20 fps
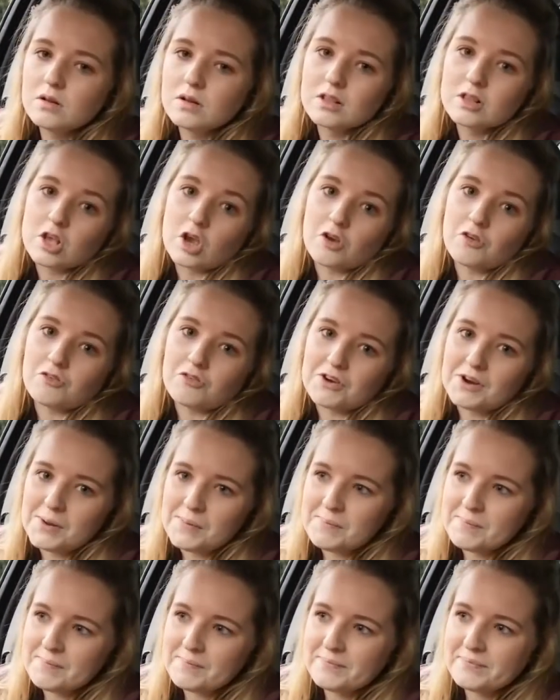let's go for
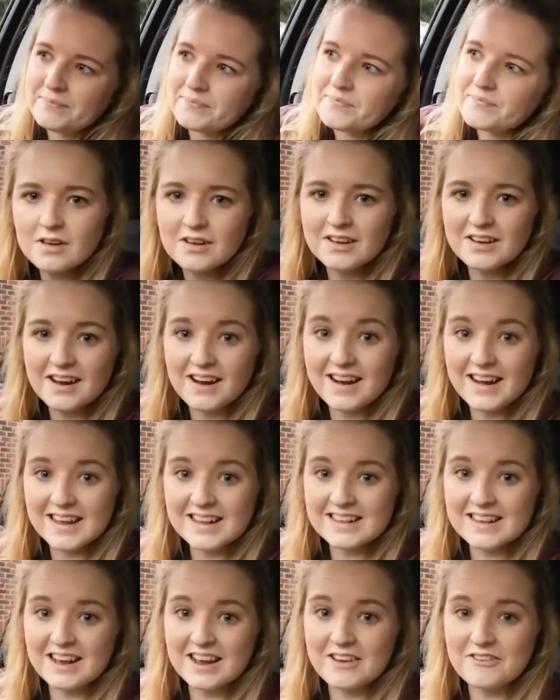it.
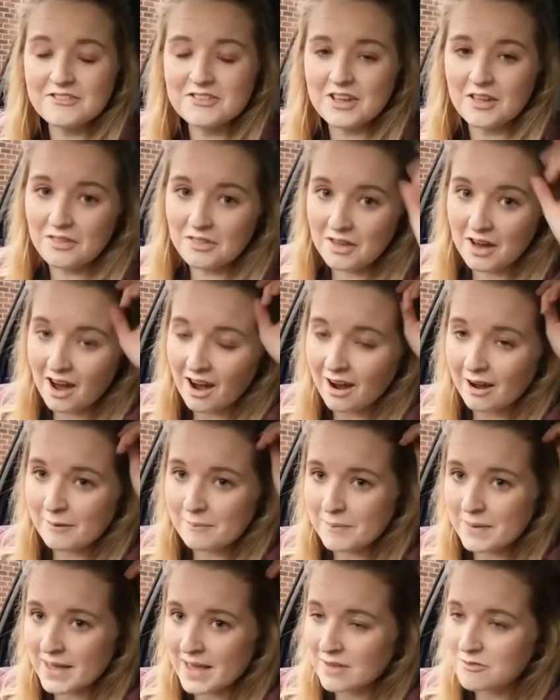Guys, I've done the hard
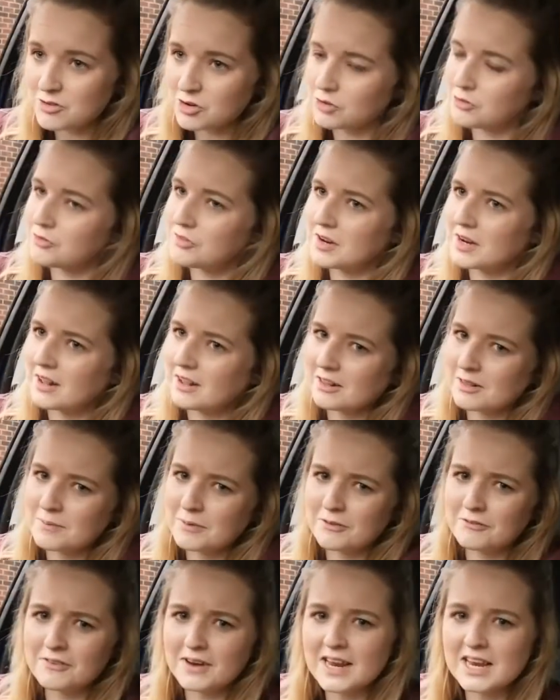bit. Just realised that
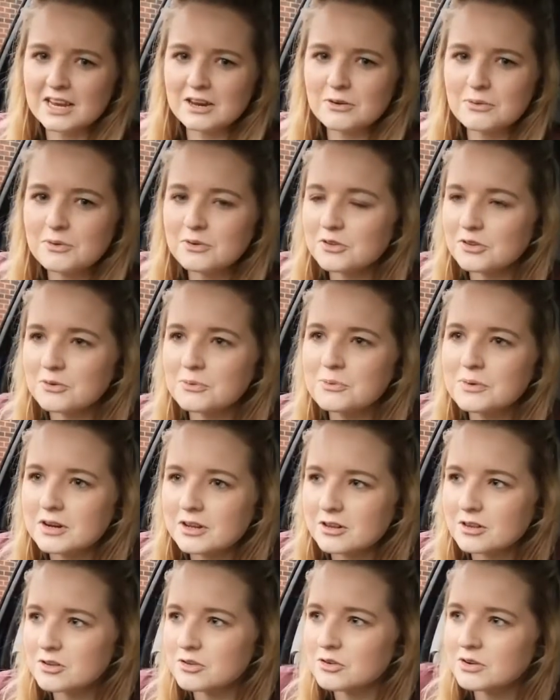my radio was on when I
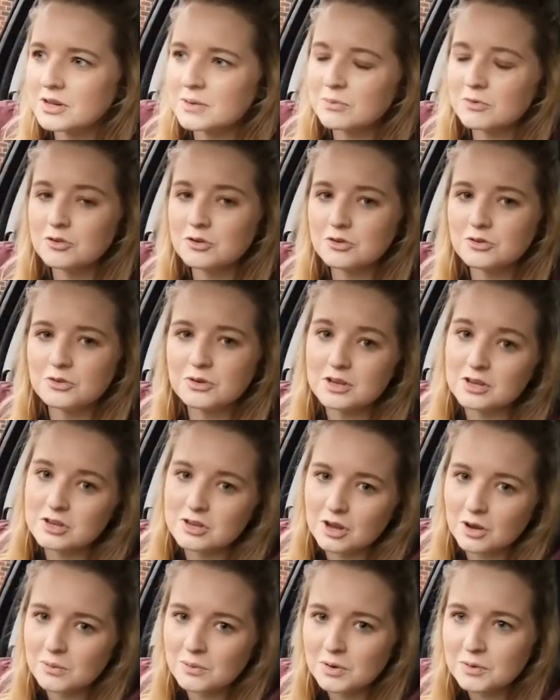was talking before, so I
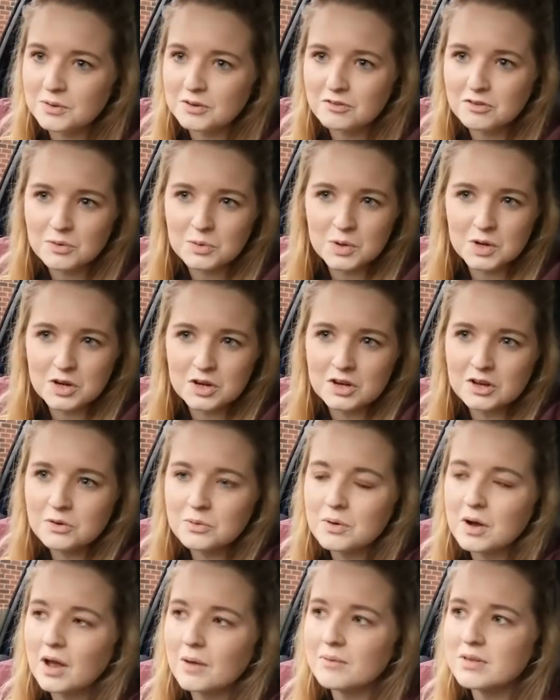don't know if you heard
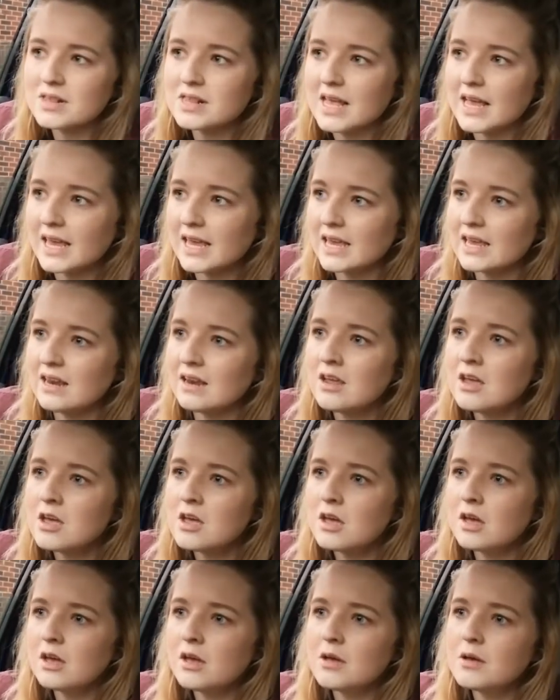what I was saying,
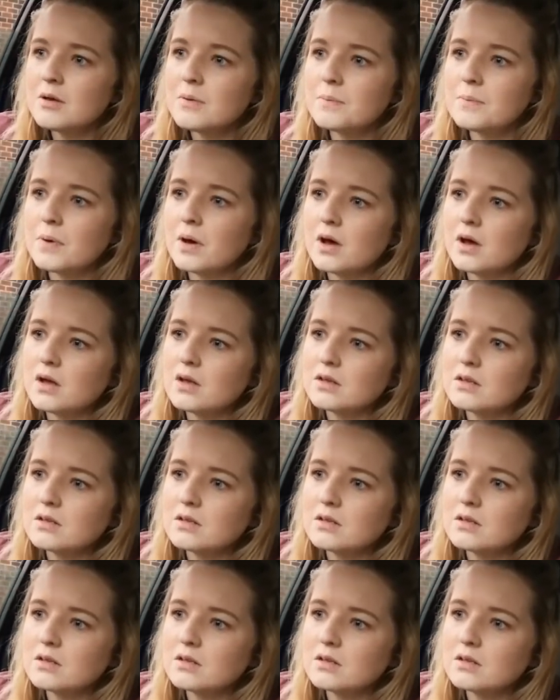but